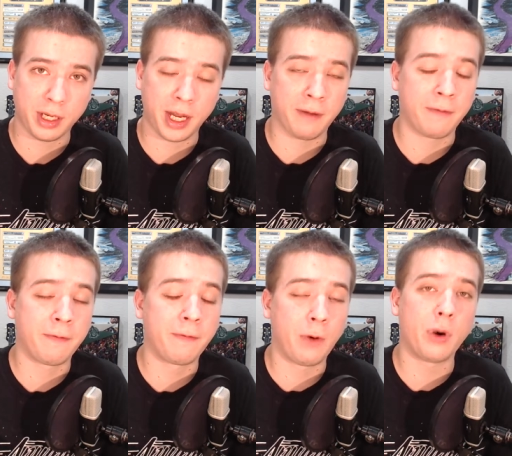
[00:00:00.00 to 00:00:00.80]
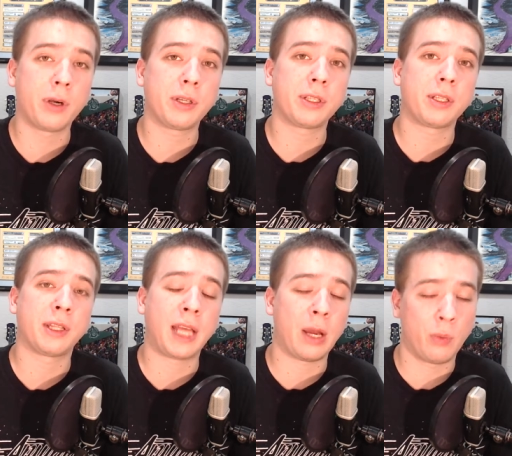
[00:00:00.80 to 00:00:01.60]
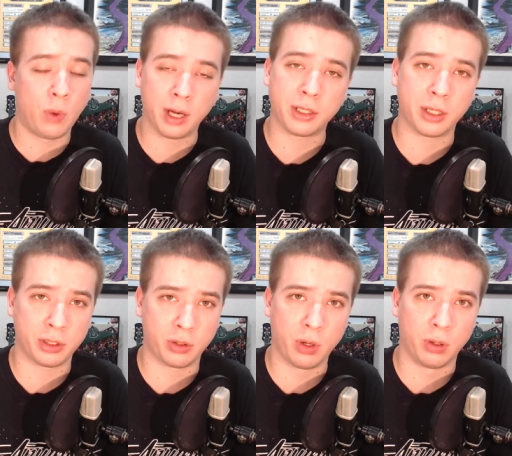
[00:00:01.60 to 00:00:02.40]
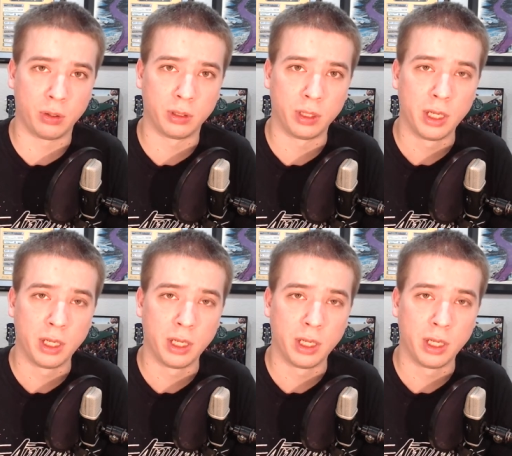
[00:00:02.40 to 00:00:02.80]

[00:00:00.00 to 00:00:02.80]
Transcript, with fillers: a force that wants control.